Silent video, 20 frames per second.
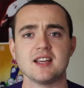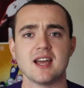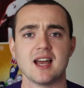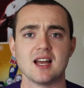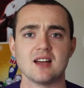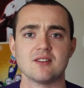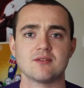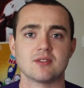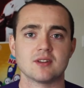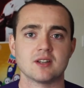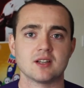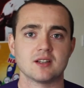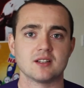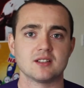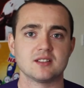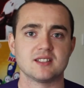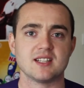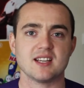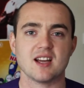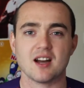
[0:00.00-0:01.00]
you have
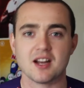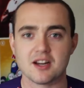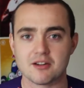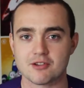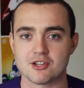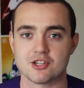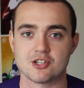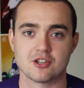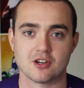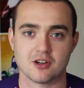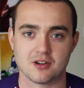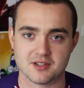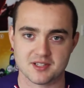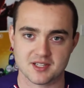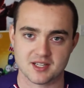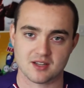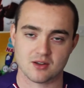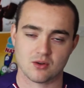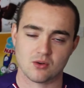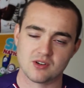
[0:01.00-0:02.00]
the Irish
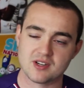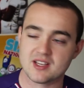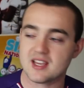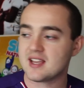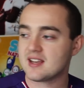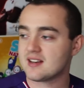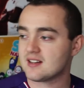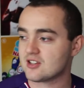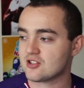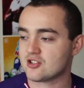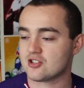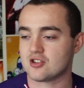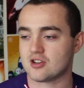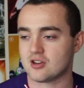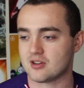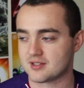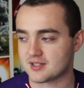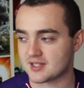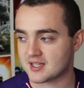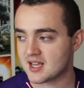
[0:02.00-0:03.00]
jersey or the English
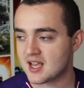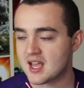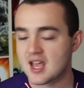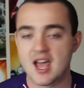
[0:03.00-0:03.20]
jersey,